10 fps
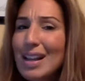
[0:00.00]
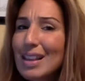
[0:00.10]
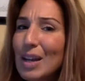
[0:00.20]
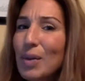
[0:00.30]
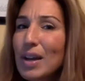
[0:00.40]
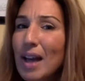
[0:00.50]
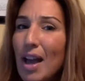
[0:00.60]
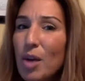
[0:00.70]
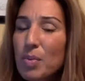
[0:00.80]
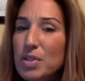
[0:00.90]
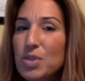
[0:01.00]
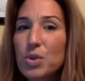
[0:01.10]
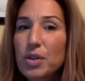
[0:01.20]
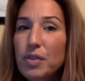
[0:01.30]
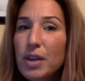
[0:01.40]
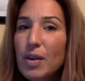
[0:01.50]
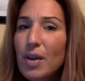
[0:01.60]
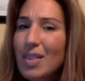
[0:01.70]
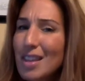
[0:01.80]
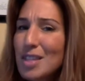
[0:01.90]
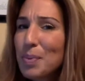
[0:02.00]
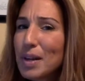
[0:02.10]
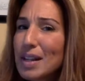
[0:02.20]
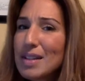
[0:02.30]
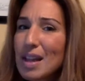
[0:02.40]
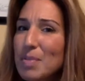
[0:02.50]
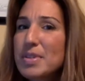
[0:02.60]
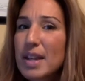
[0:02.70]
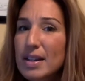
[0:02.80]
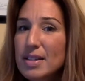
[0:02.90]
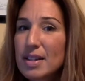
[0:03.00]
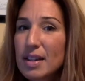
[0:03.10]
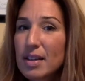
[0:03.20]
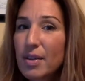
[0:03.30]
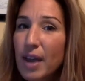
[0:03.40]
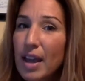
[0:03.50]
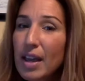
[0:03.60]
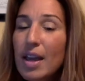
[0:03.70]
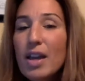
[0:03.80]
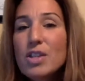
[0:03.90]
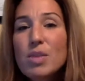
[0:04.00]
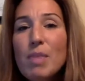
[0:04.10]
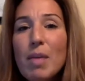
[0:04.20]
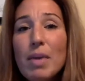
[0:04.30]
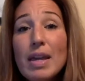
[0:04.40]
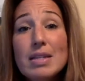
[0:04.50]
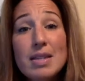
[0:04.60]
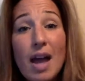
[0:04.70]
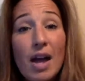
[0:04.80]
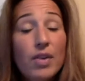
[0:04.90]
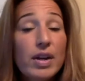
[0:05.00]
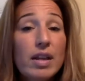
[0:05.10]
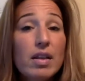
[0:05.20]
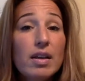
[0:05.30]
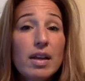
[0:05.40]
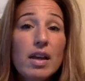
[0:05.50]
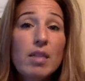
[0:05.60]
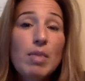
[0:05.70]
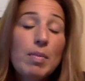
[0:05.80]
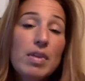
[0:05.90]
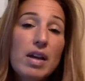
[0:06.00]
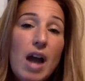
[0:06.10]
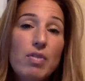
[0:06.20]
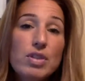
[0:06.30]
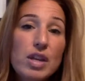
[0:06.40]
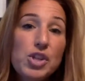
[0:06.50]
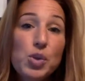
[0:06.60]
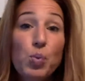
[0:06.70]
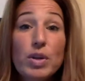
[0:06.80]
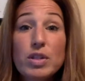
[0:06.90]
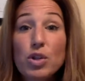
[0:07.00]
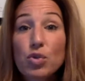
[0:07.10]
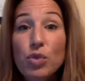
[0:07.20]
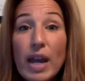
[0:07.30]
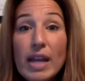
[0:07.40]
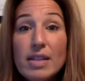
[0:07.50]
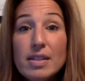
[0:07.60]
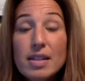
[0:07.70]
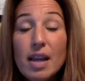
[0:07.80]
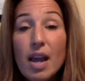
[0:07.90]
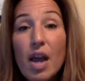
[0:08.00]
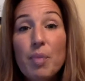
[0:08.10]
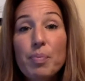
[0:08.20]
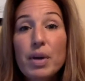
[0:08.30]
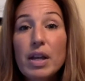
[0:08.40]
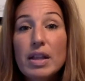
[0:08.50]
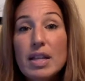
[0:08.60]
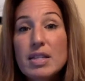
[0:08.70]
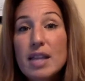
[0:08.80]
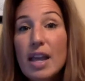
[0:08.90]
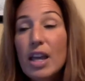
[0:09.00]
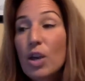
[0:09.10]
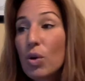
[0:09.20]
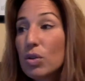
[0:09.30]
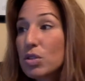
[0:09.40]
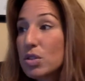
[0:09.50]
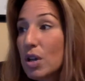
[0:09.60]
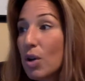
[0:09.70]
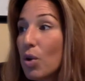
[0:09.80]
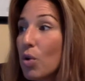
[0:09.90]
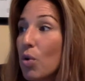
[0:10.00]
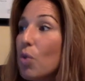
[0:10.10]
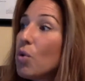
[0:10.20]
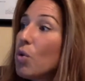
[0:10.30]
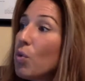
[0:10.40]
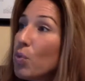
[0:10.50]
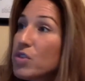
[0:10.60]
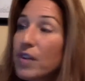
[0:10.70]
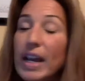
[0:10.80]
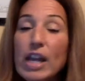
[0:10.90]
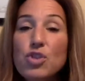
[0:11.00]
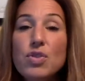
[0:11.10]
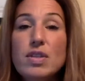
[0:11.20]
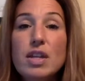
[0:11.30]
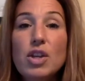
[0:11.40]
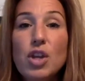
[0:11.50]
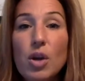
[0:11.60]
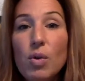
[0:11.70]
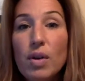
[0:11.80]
Like when a guy opens a door for you, that's pretty damn sexy, okay? So maybe he's not great looking, maybe the conversation wasn't great, but let's say he also was very interested in you